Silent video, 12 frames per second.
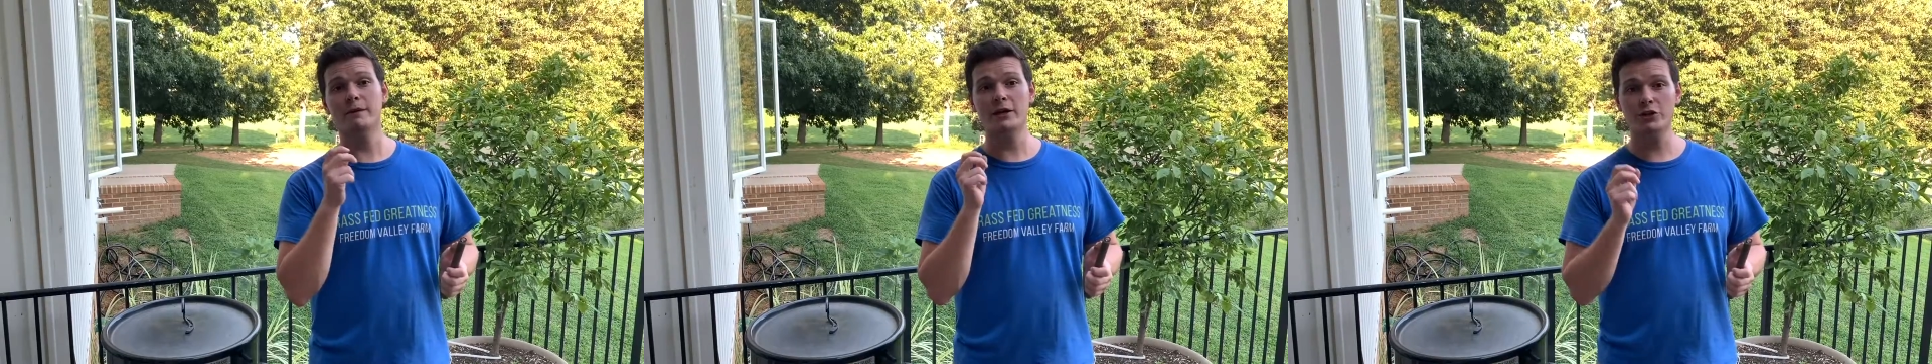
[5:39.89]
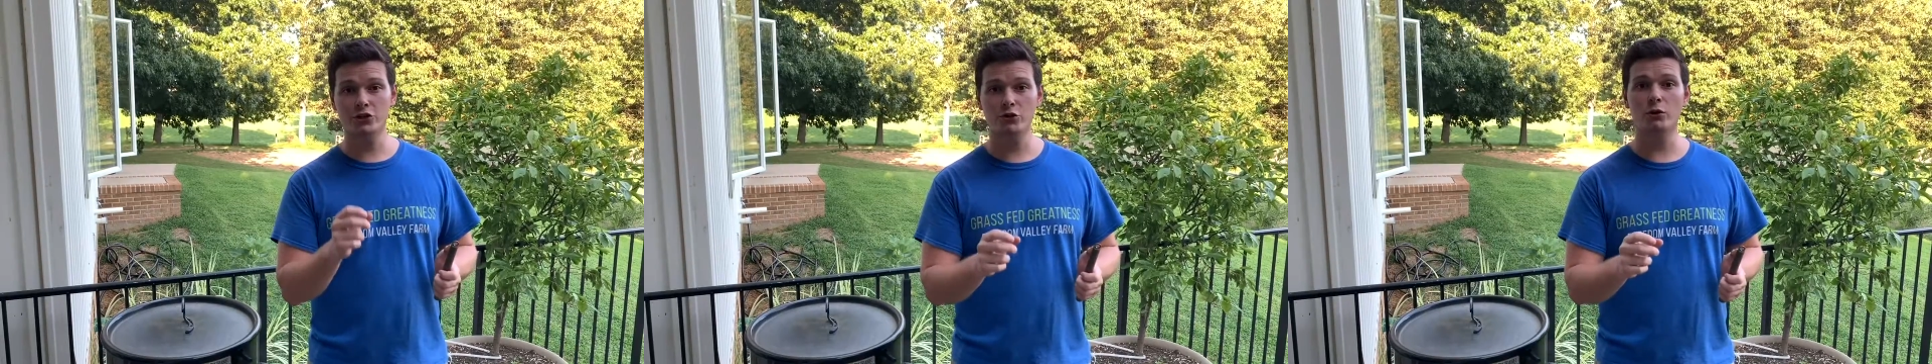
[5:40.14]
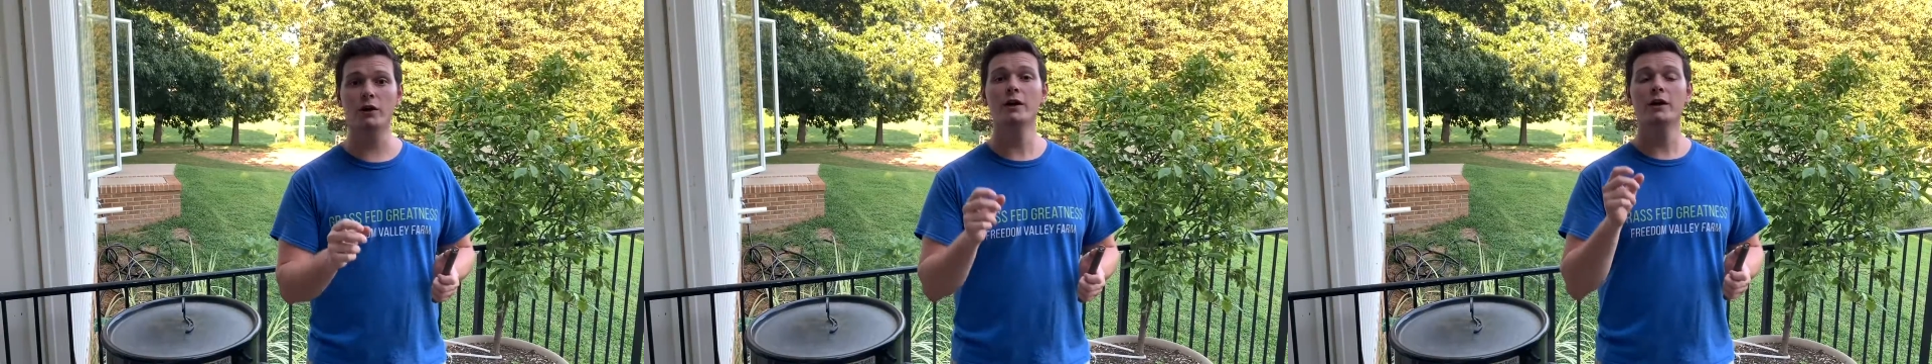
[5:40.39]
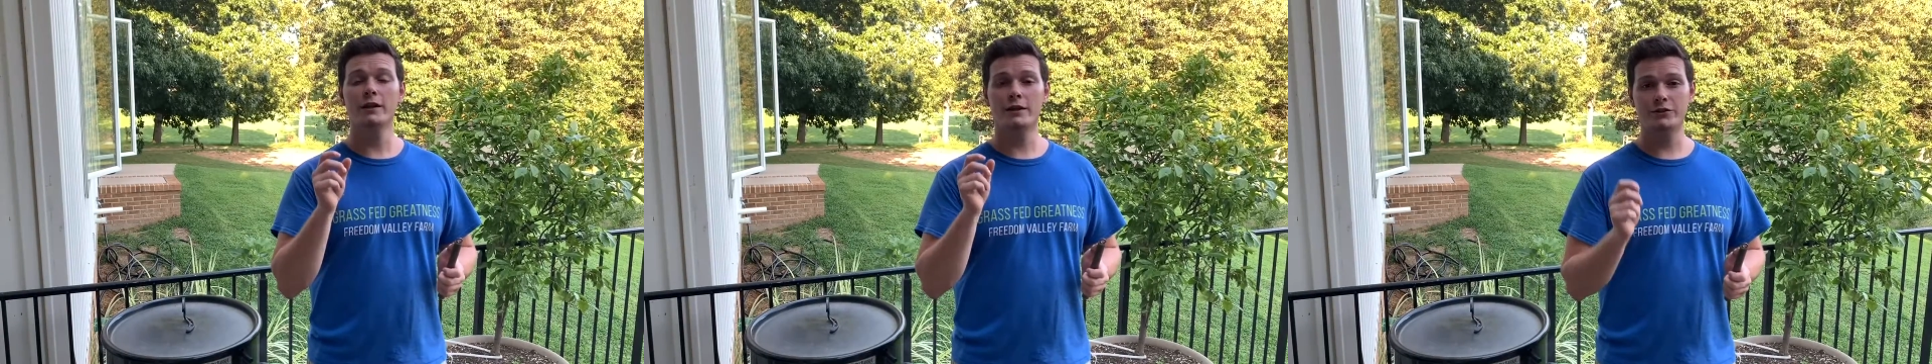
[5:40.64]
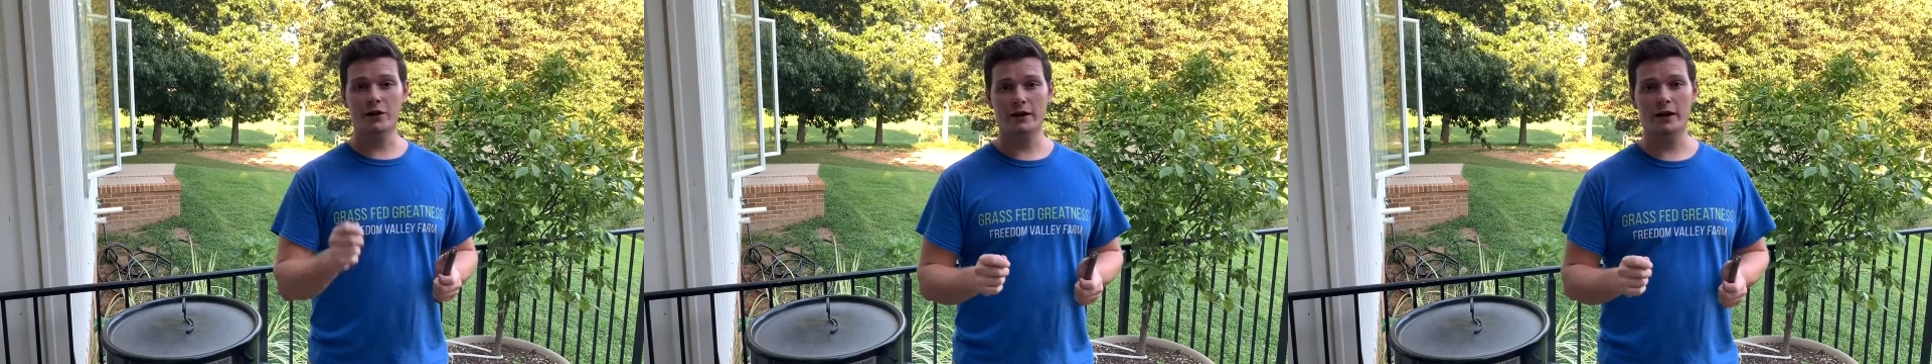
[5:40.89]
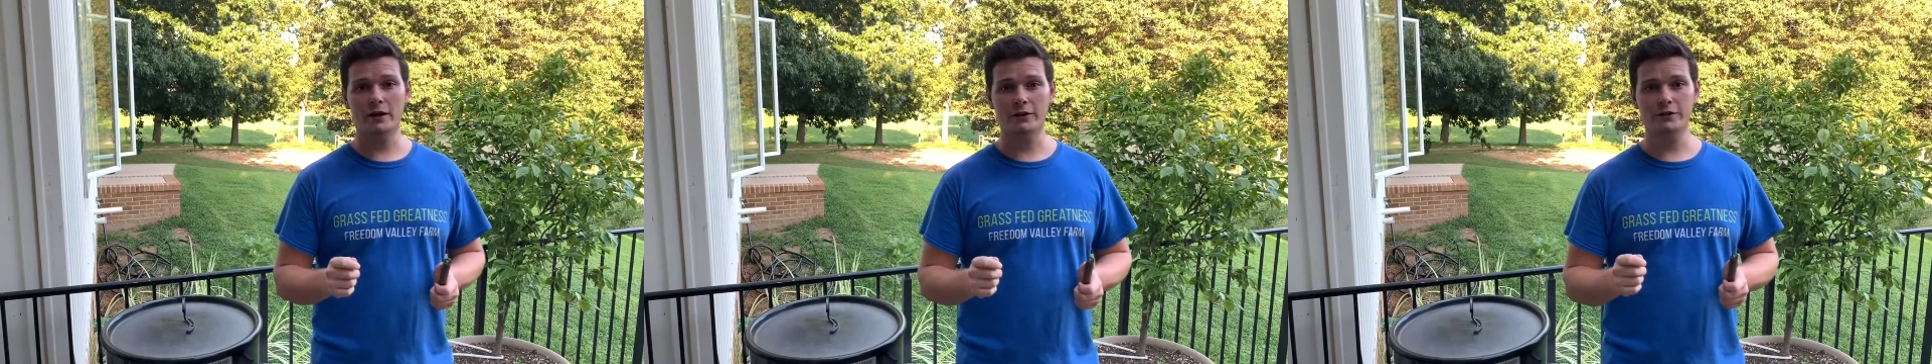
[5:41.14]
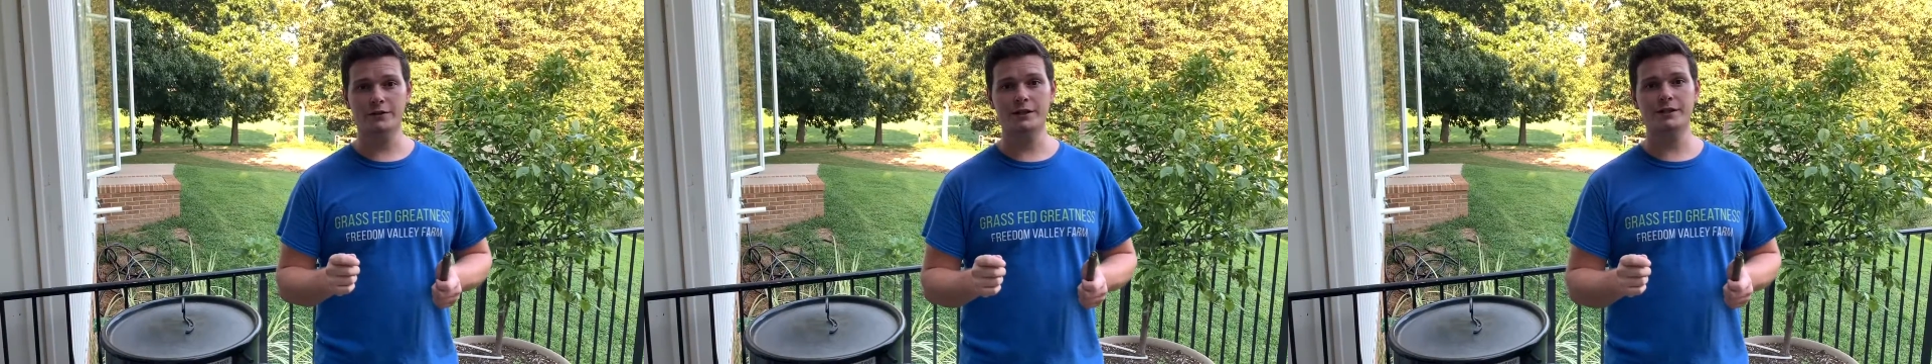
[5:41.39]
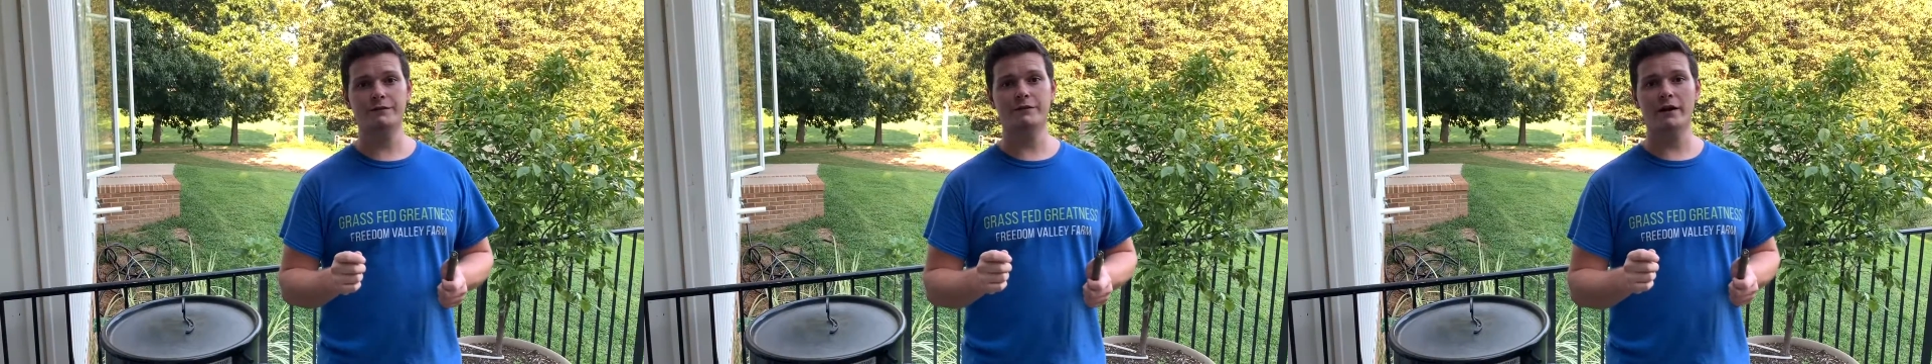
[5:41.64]
Make sure that you're at
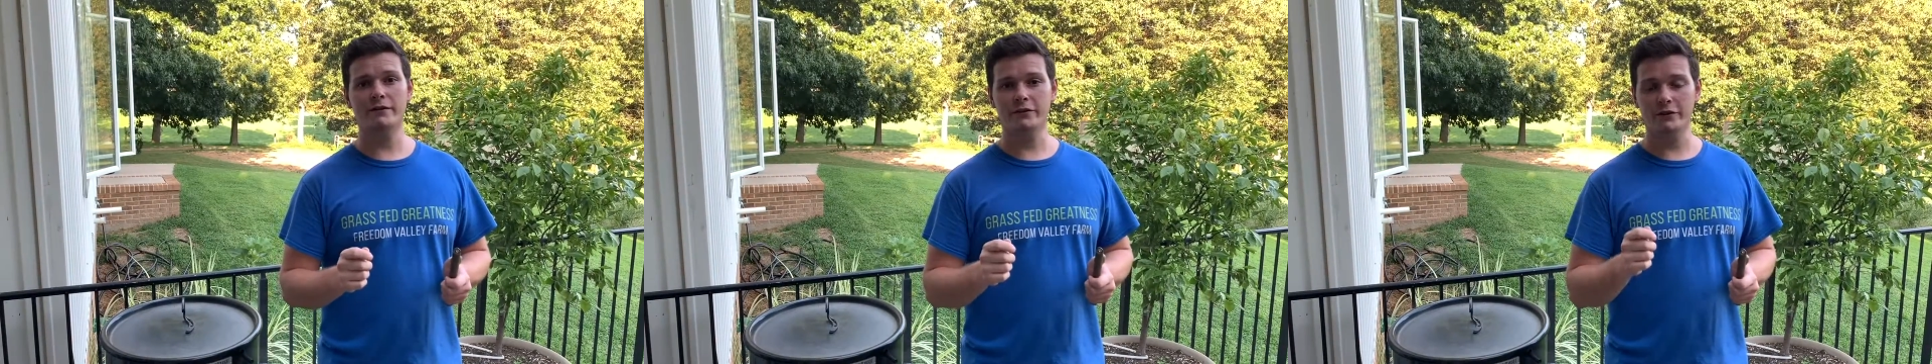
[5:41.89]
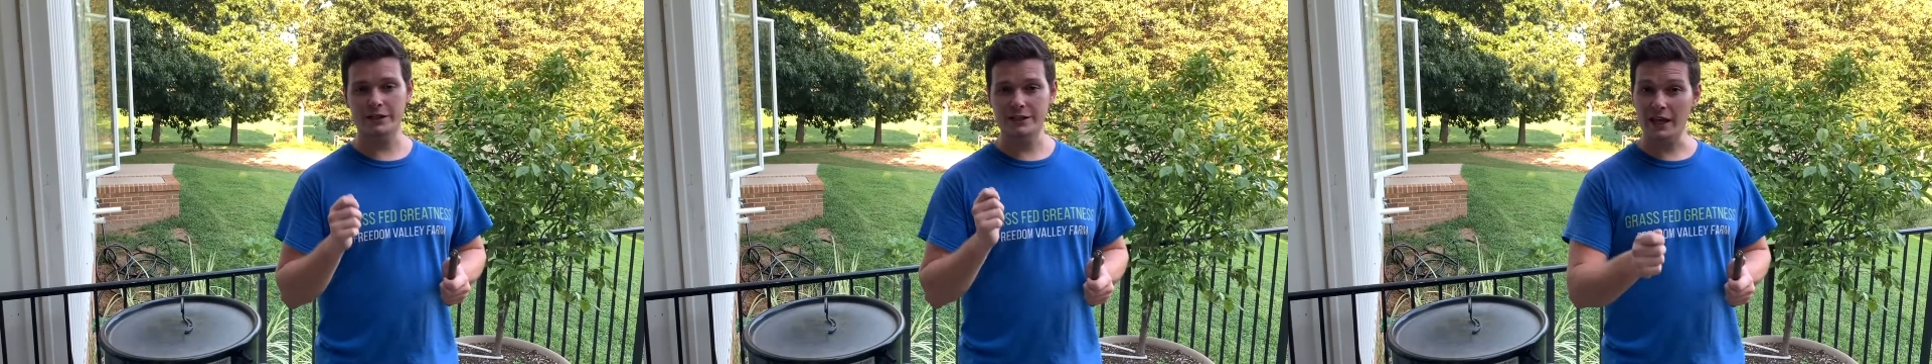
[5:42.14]
165 degrees.